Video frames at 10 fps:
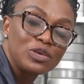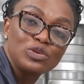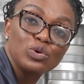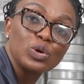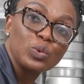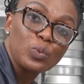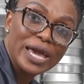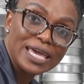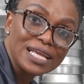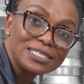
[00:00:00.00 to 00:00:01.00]
You could
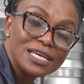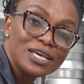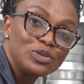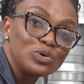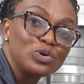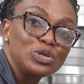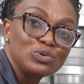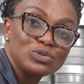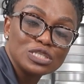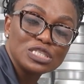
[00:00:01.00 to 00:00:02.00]
weigh it, you could
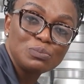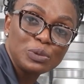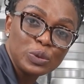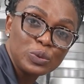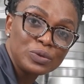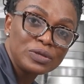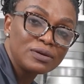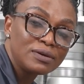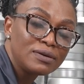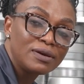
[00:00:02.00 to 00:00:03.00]
use a spoon.
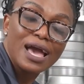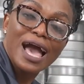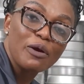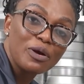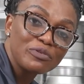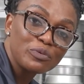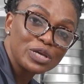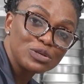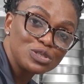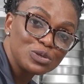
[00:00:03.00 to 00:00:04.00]
However way
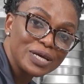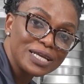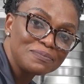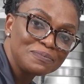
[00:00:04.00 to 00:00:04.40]
you do it,